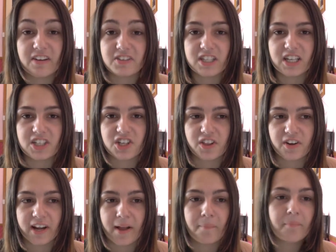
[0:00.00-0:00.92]
can never see each other
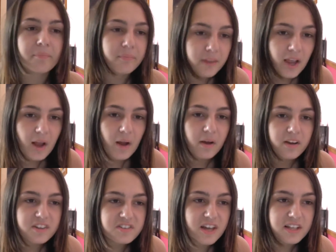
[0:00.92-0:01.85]
again.
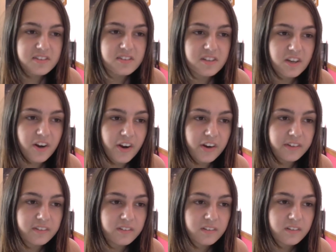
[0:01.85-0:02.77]
Because that's, you
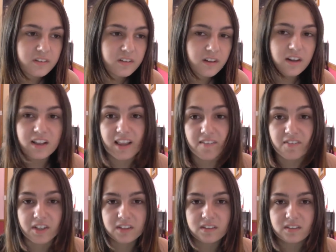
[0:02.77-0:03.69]
know,
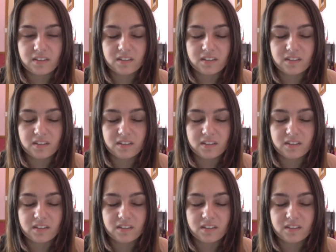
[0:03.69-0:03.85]
clever.